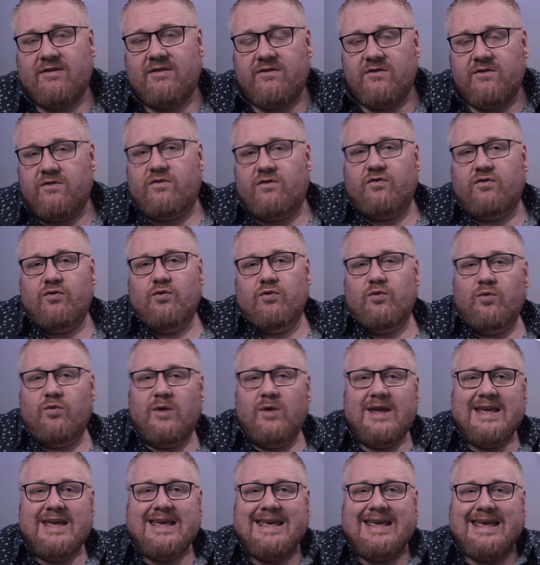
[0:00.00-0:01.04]
to do
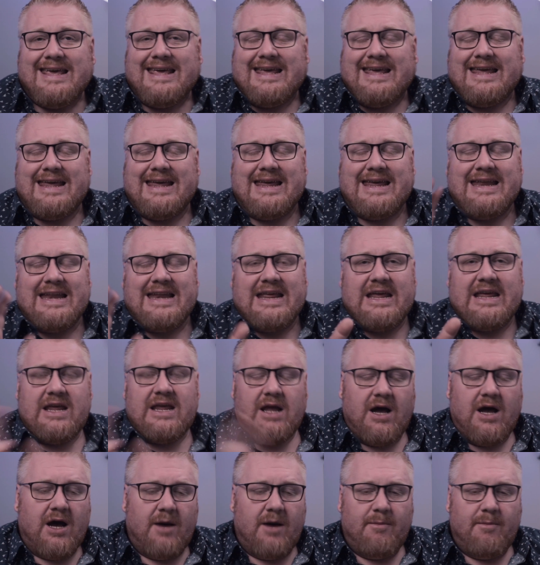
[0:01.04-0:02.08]
any
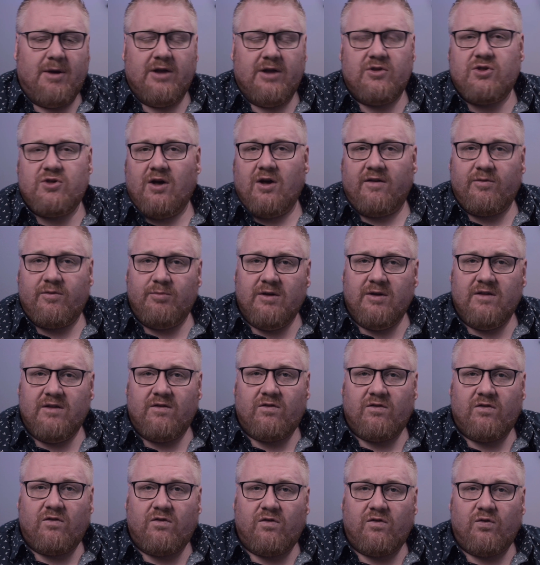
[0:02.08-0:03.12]

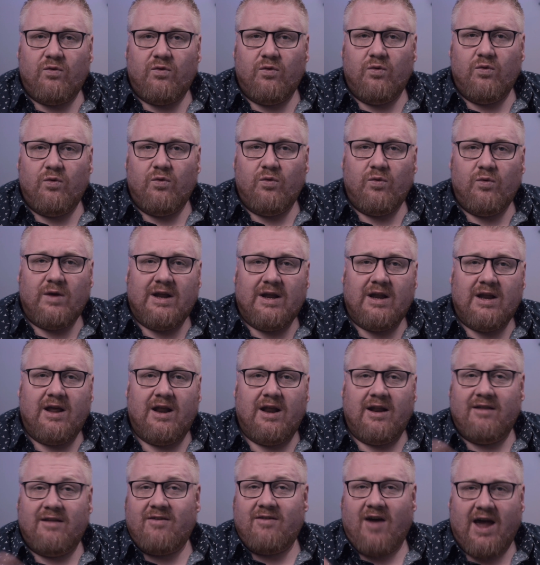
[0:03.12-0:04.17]
adjustments to
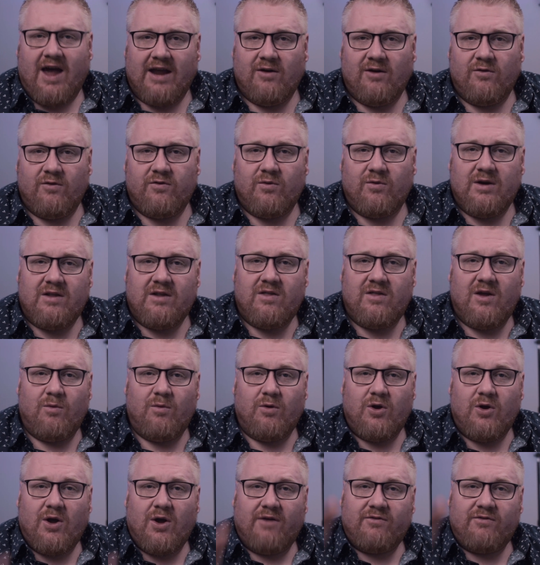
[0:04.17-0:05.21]
any titles or anything
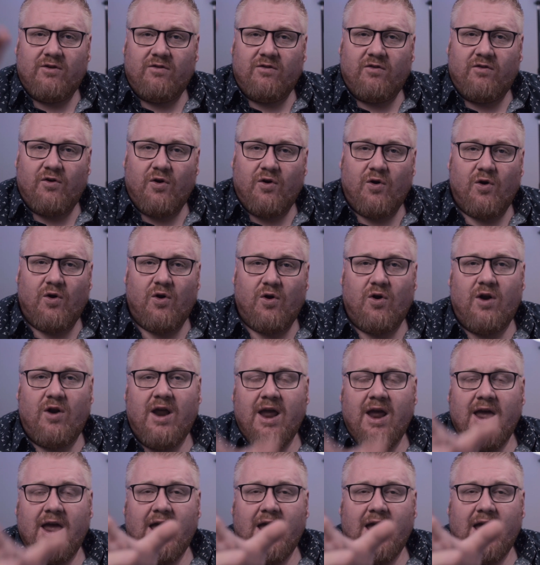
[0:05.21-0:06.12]
where you have to turn